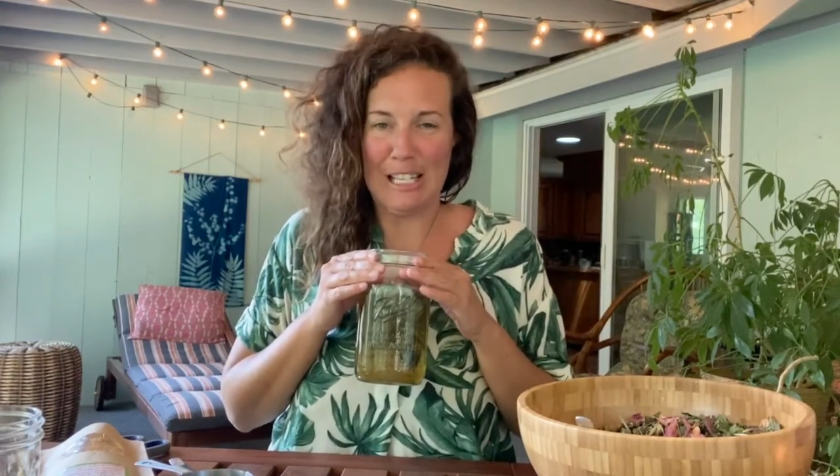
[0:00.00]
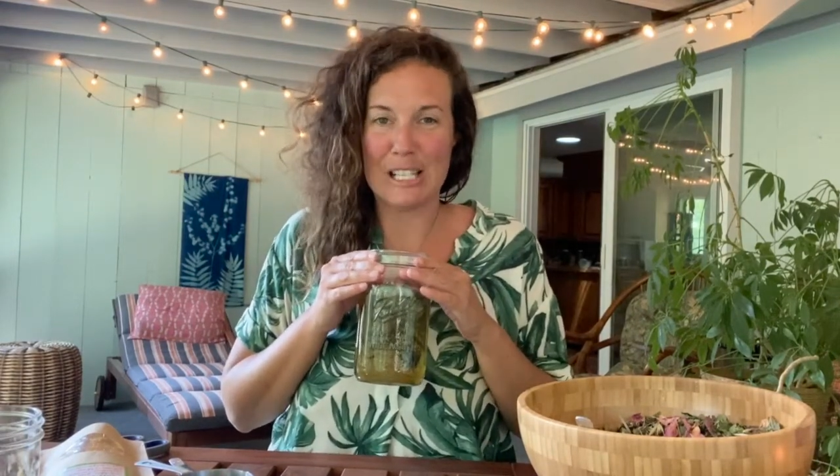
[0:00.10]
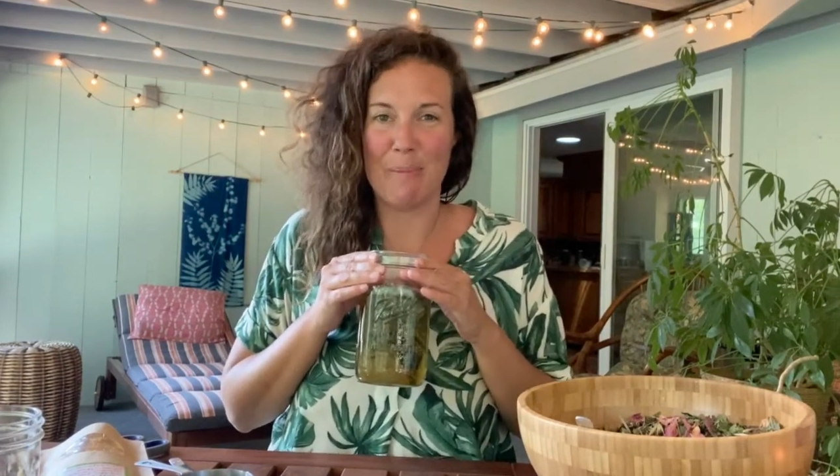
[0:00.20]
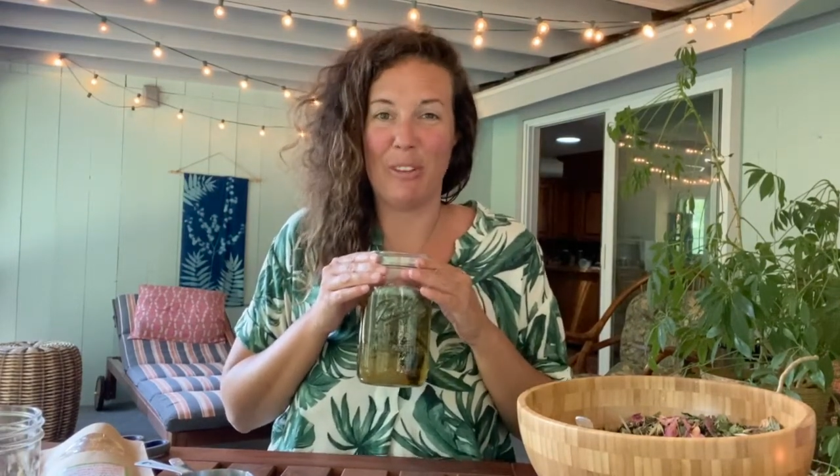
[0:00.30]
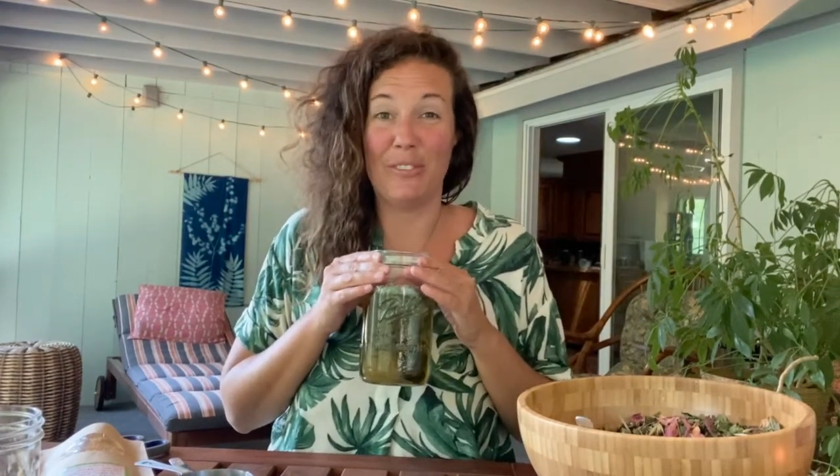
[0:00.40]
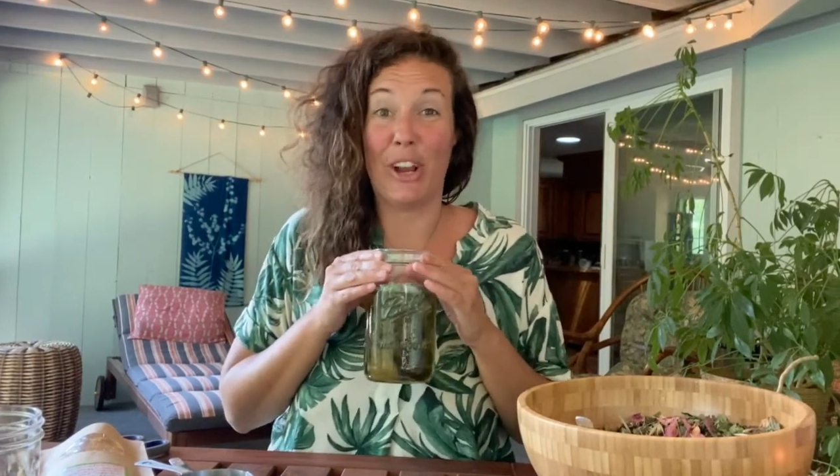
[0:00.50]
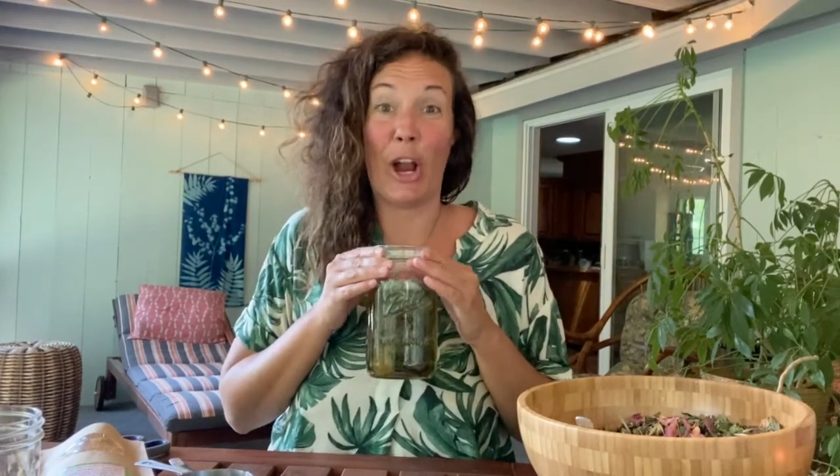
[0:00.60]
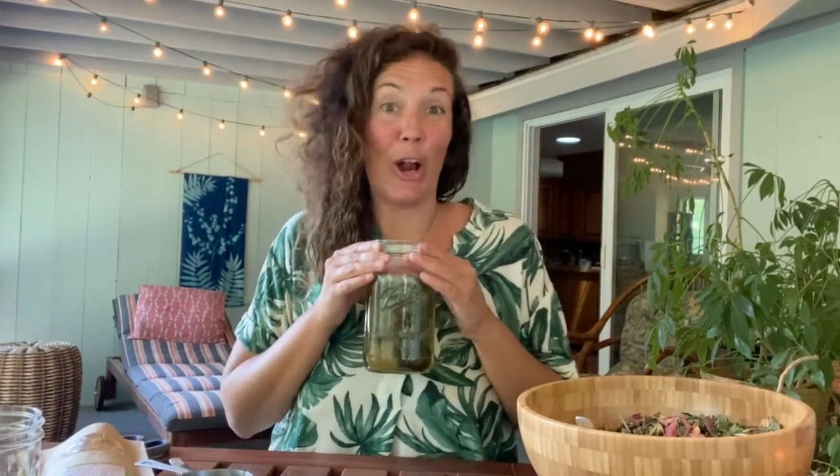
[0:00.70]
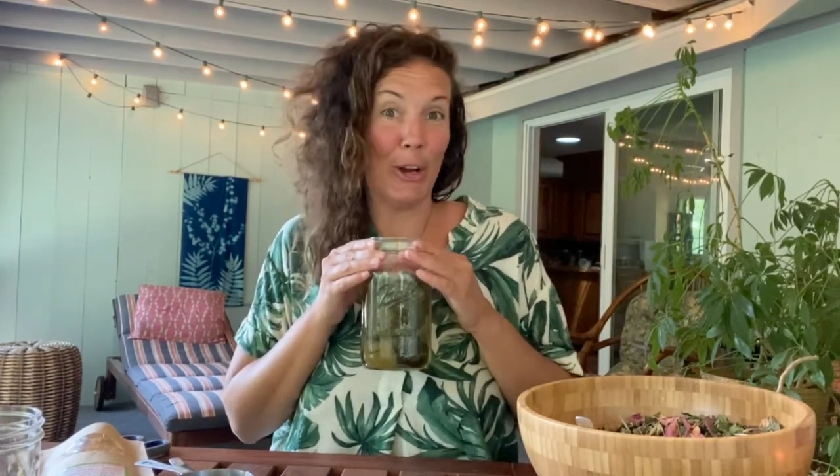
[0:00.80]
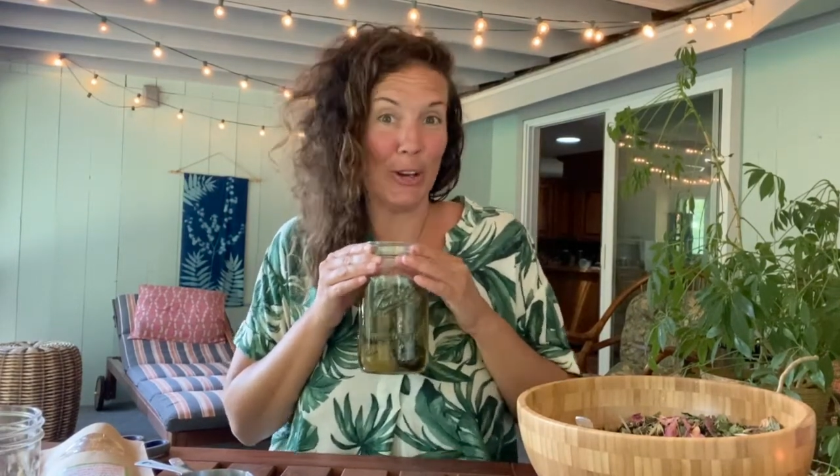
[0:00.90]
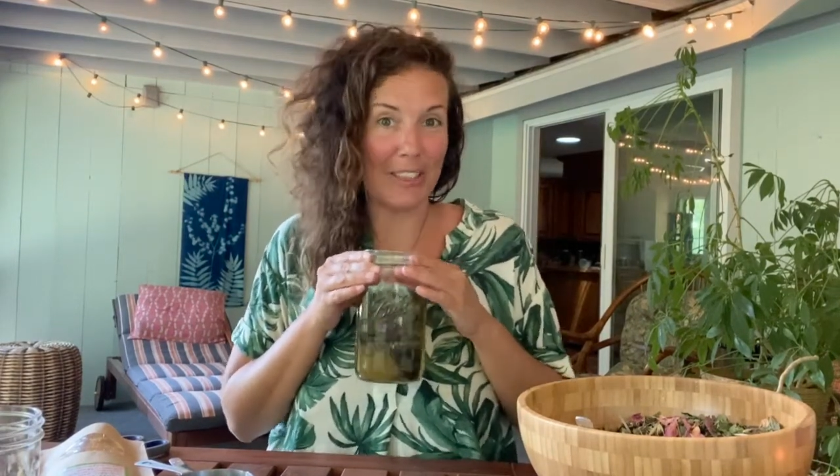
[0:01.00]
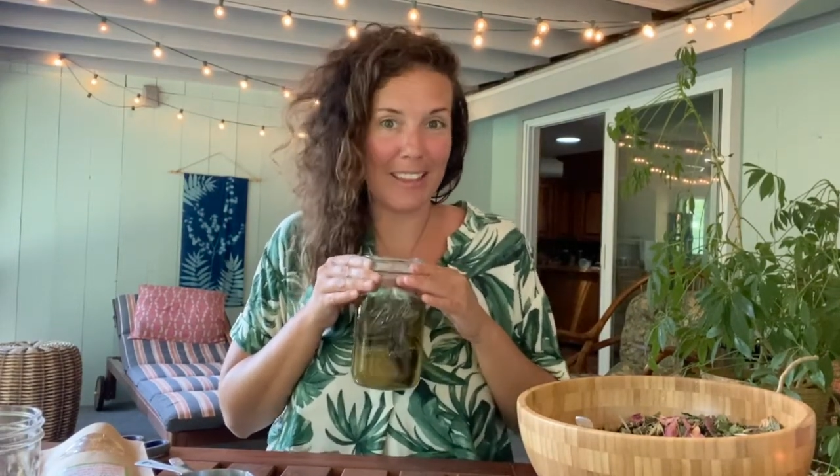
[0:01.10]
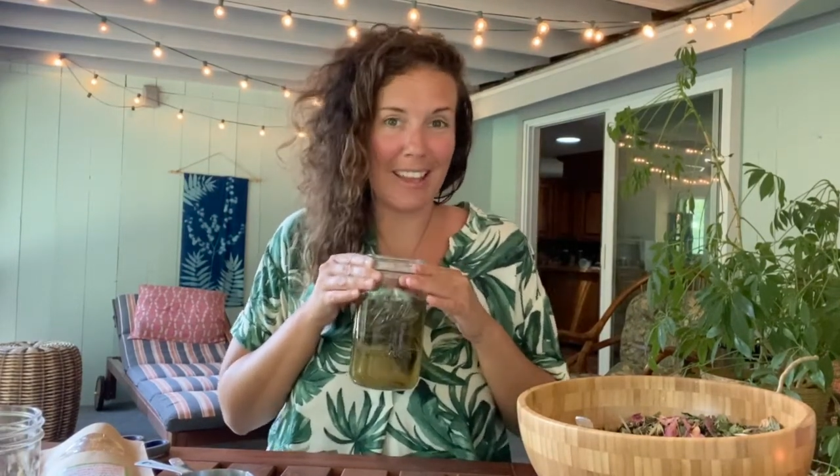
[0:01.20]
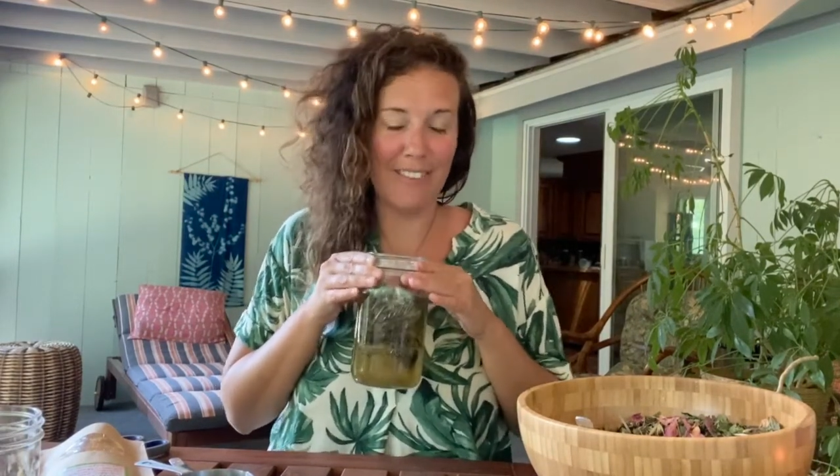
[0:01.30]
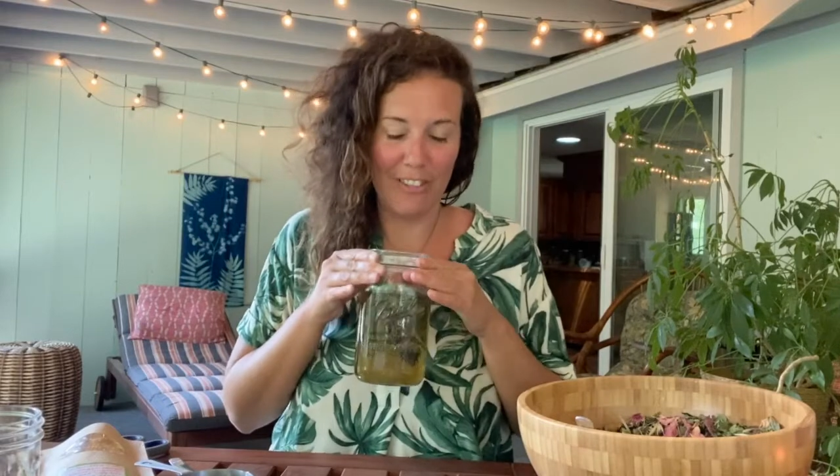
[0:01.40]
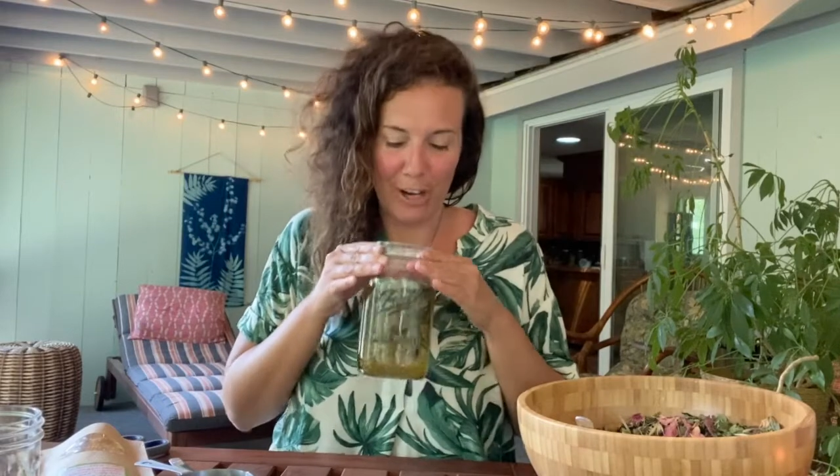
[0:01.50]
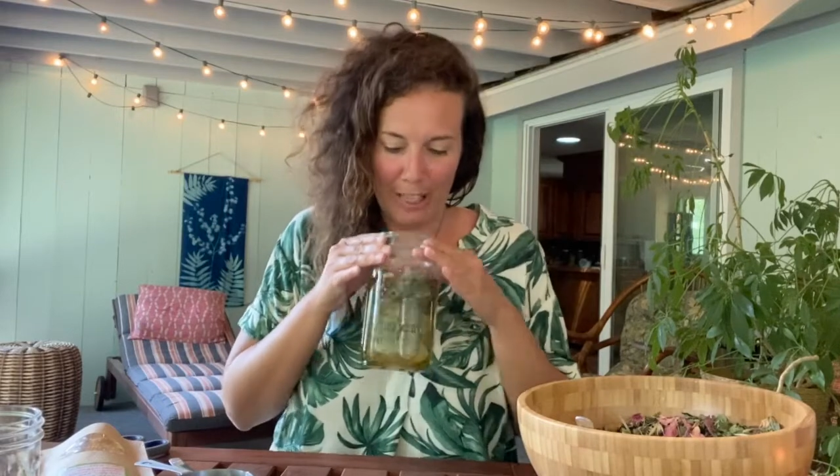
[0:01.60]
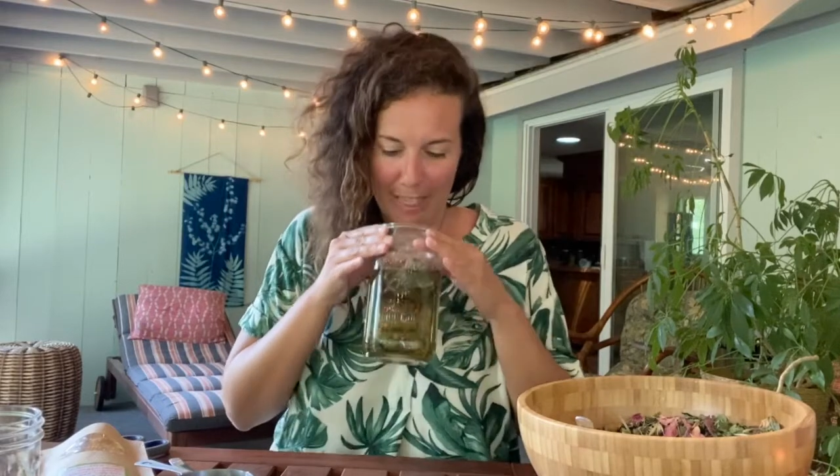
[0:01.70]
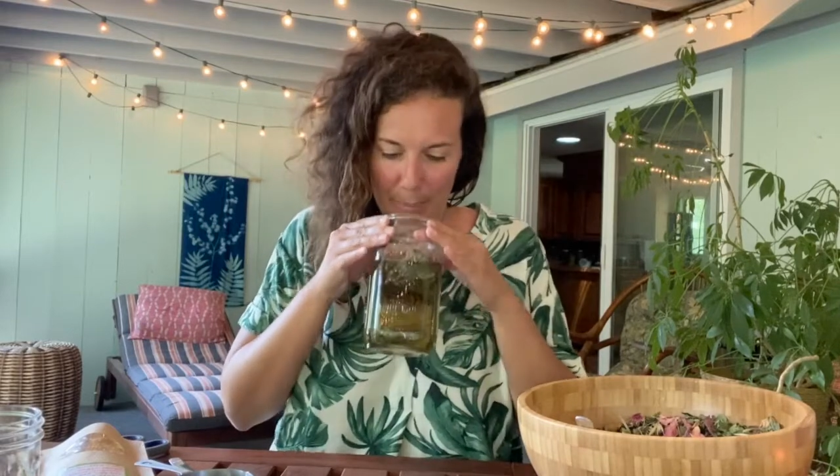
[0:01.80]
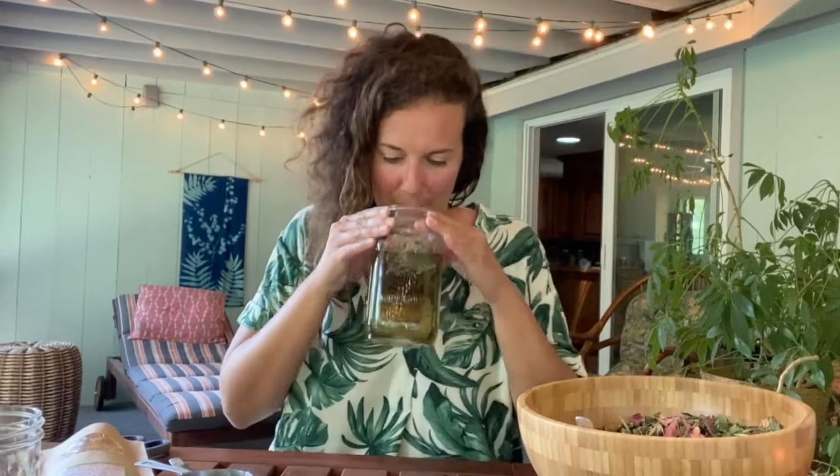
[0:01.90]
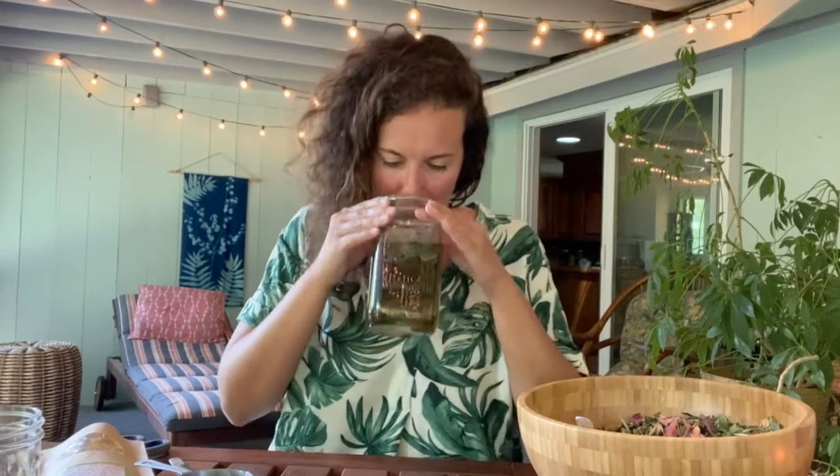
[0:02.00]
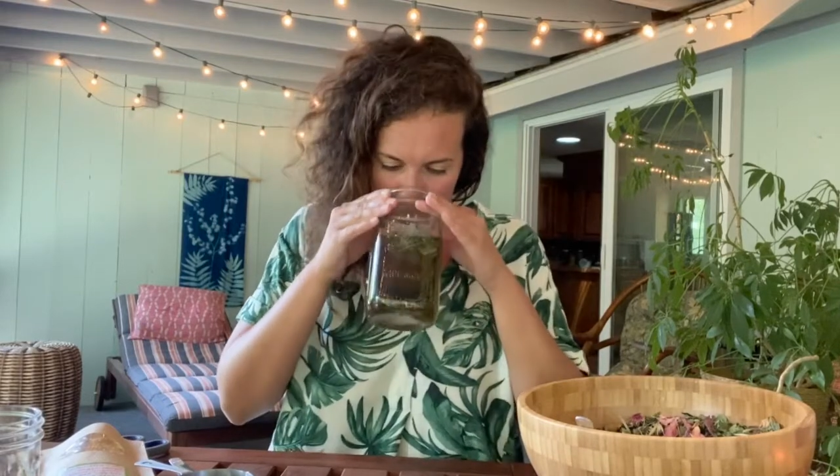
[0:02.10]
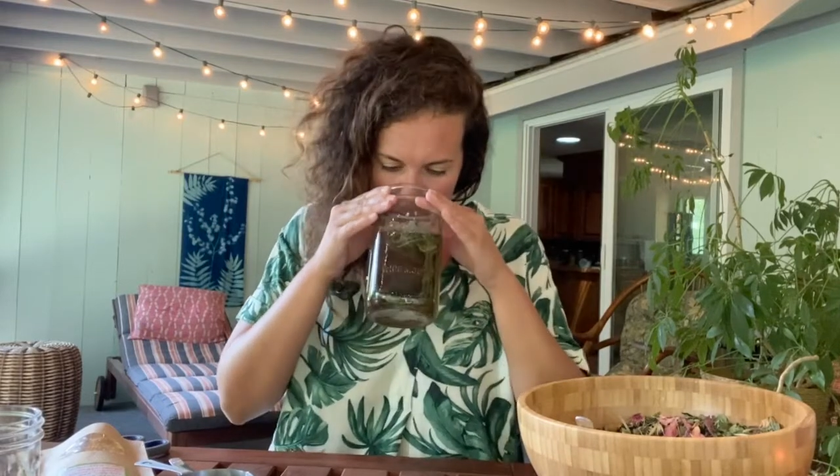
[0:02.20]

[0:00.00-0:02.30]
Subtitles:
It smells very earthy and very lemony.